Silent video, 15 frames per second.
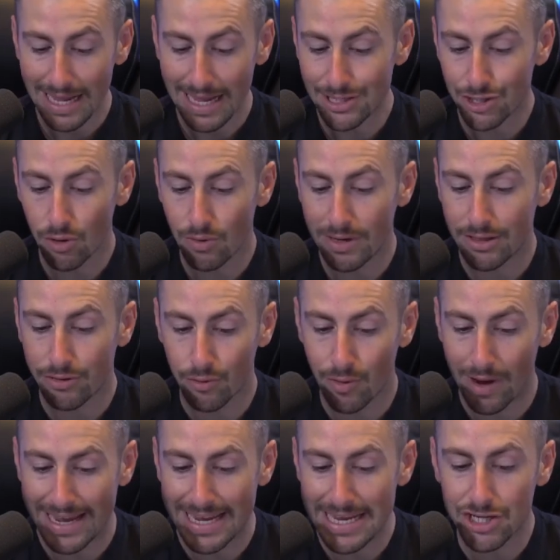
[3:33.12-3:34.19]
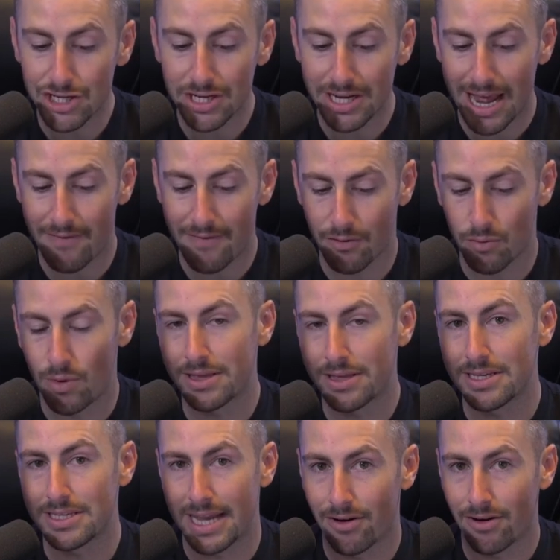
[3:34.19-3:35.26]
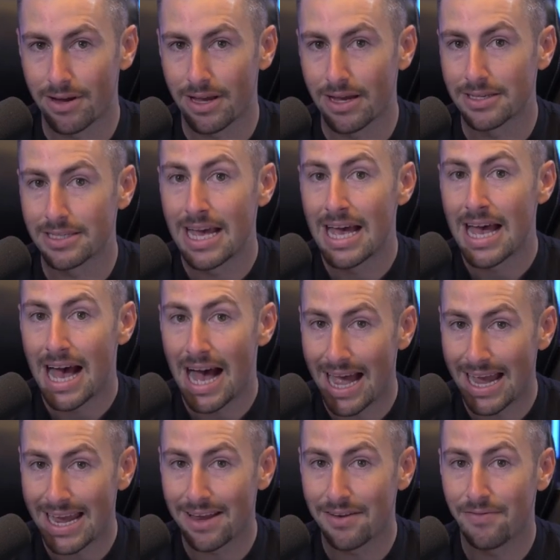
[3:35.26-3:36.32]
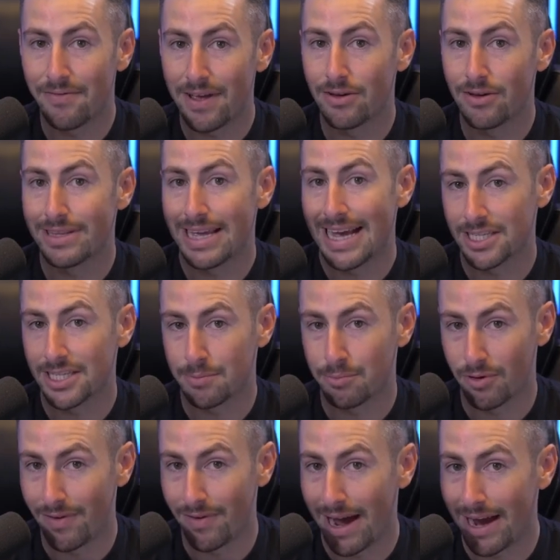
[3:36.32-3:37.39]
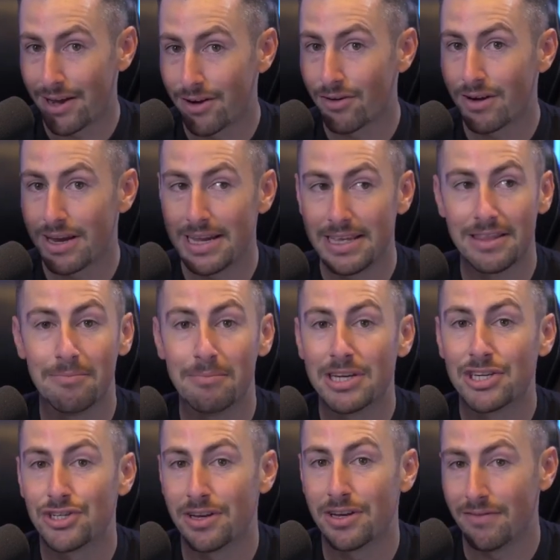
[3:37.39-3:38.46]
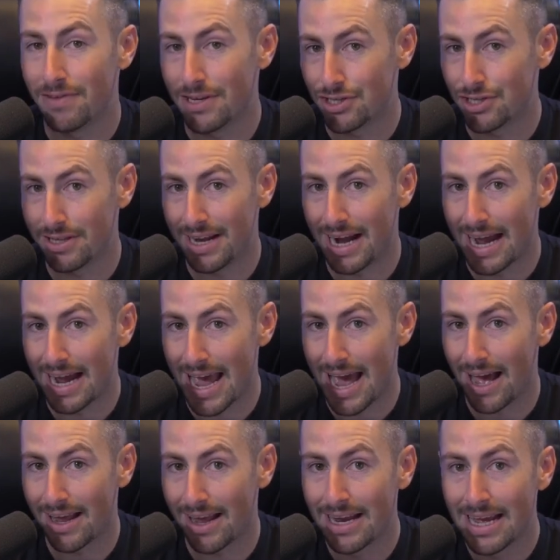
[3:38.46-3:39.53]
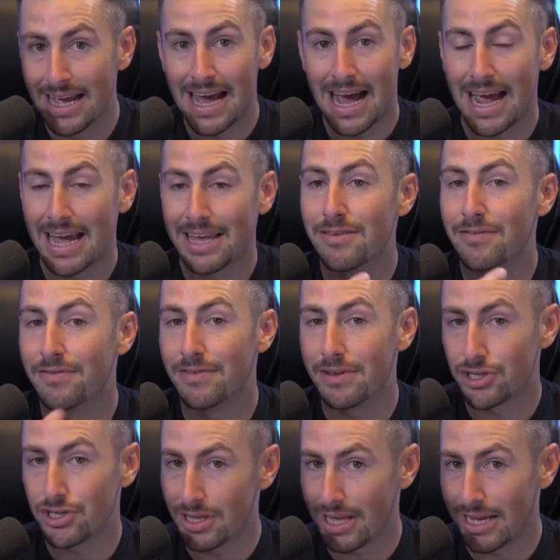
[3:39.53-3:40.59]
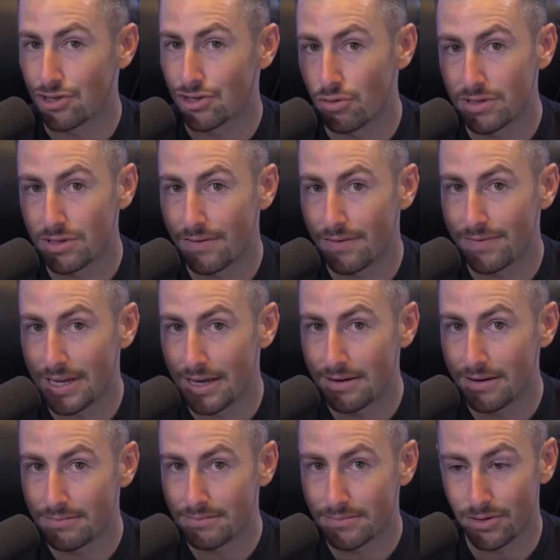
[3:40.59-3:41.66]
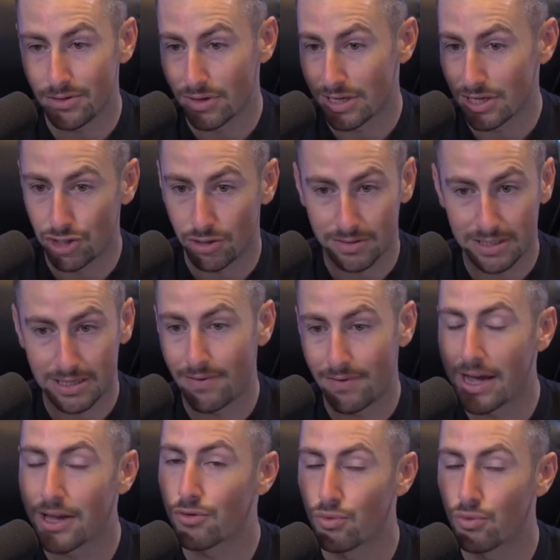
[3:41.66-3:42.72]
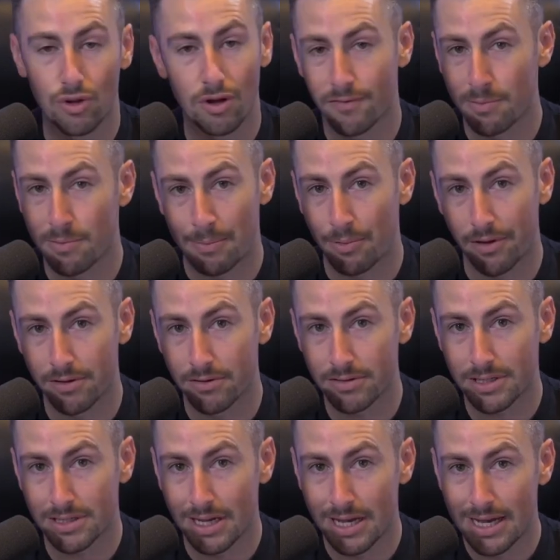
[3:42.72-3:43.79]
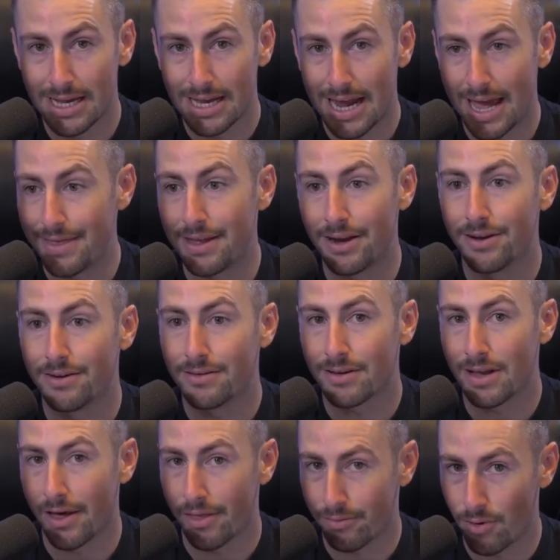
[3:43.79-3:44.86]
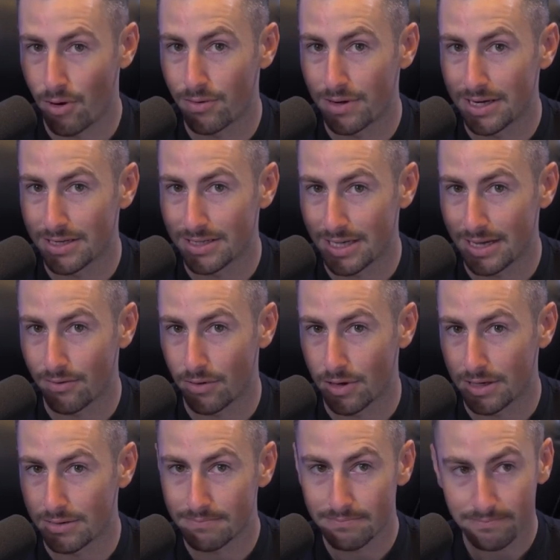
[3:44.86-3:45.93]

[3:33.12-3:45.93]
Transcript: And so through each and every one of these areas, I had failed as a provider in the mission and vision that I had. I had the vision like Joseph did. You look at Joseph, I'm going to rule over my brothers, and then got thrown into slavery.